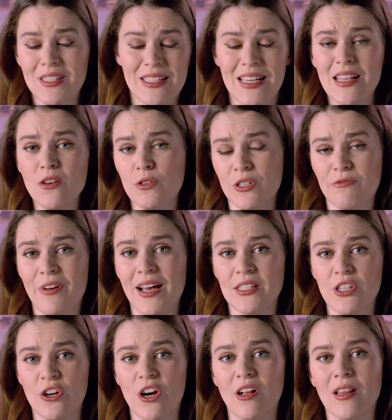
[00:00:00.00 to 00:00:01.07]
see those
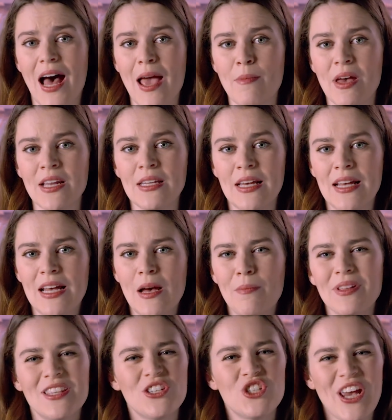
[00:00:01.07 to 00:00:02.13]
effects in our climate.
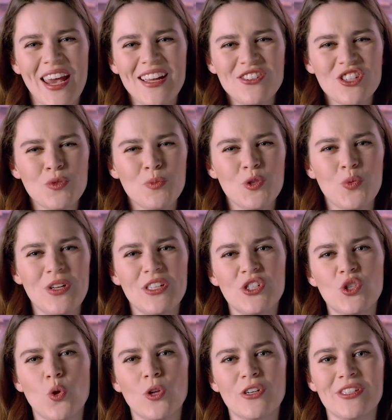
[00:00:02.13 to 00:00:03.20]
But the changes between
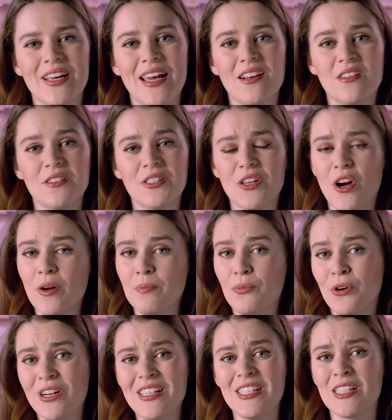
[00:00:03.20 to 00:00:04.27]
solar cycles are
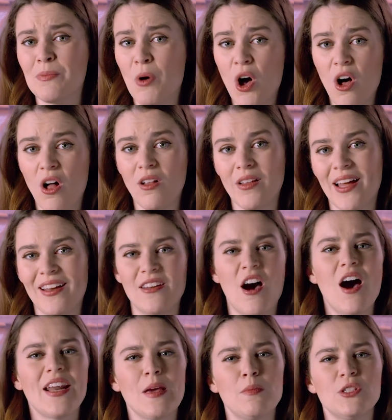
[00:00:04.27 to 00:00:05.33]
pretty small and
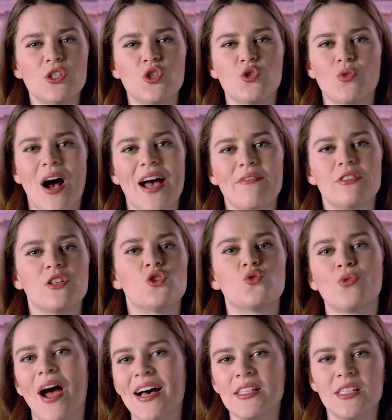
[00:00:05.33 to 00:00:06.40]
not able to drive the
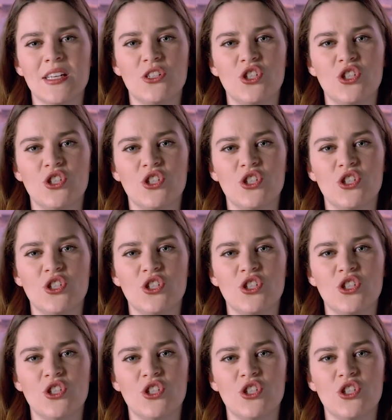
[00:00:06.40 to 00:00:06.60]
drastic